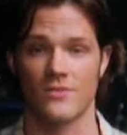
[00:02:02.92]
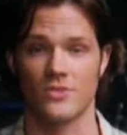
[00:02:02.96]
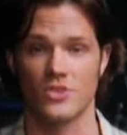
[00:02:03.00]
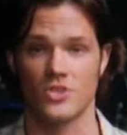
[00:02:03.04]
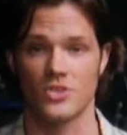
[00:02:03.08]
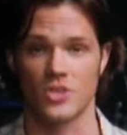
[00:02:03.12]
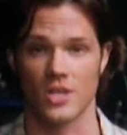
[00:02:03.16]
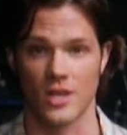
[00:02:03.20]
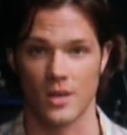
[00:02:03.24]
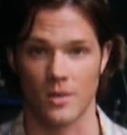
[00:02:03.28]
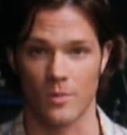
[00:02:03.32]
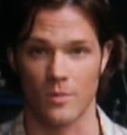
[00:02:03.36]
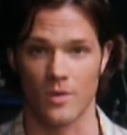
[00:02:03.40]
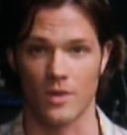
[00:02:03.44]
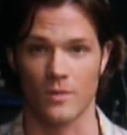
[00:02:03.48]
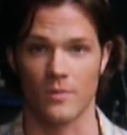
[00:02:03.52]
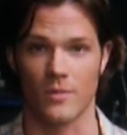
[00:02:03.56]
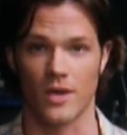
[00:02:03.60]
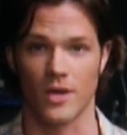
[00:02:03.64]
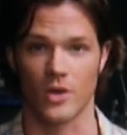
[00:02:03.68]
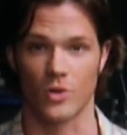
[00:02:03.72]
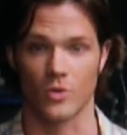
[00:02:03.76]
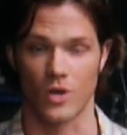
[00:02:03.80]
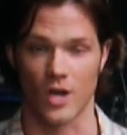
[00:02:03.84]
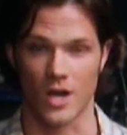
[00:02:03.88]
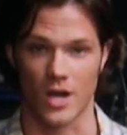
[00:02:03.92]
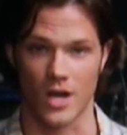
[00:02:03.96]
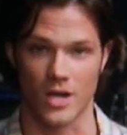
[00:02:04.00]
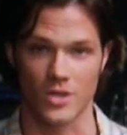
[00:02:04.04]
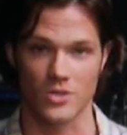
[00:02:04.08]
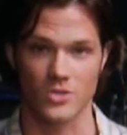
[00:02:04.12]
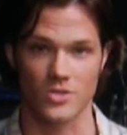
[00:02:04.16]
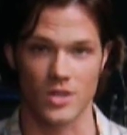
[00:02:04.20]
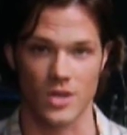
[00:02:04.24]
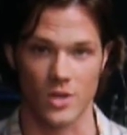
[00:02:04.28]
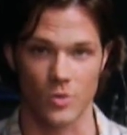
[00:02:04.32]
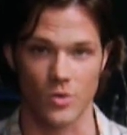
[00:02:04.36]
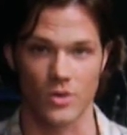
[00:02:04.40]
a gym in my
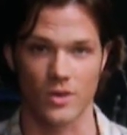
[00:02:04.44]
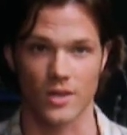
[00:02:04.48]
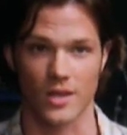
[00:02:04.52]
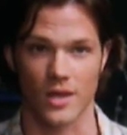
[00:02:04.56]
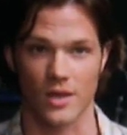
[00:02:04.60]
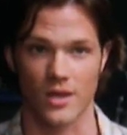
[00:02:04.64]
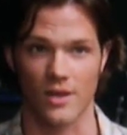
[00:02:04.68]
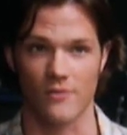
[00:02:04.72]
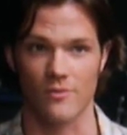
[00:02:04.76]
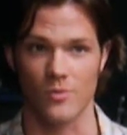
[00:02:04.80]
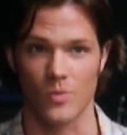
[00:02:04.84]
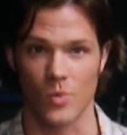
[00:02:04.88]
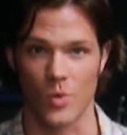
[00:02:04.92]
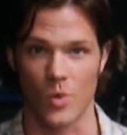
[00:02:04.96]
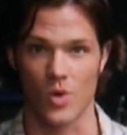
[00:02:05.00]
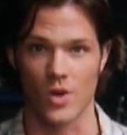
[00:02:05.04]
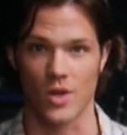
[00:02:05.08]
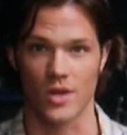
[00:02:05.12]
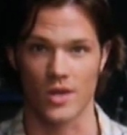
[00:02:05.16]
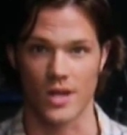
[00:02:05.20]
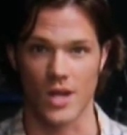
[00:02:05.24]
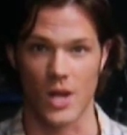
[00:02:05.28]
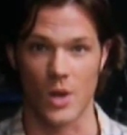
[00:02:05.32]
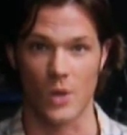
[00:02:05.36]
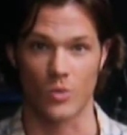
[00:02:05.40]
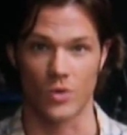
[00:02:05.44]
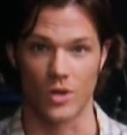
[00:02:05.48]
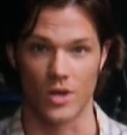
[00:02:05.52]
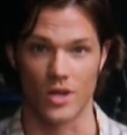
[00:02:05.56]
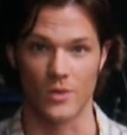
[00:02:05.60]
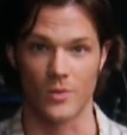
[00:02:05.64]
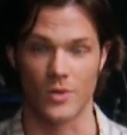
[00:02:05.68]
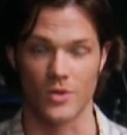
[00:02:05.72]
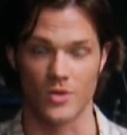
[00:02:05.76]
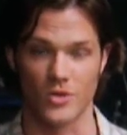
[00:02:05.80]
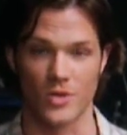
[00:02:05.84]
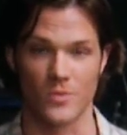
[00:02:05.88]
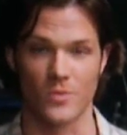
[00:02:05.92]
garage that I work out every morning, and I run
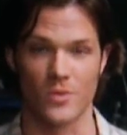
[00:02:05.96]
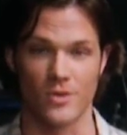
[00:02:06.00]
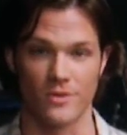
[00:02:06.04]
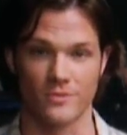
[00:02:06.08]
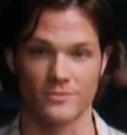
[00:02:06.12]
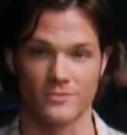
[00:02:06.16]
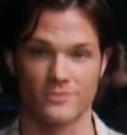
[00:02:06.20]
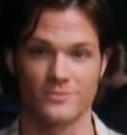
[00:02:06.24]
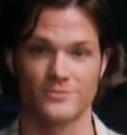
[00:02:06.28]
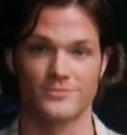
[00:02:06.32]
on my treadmill.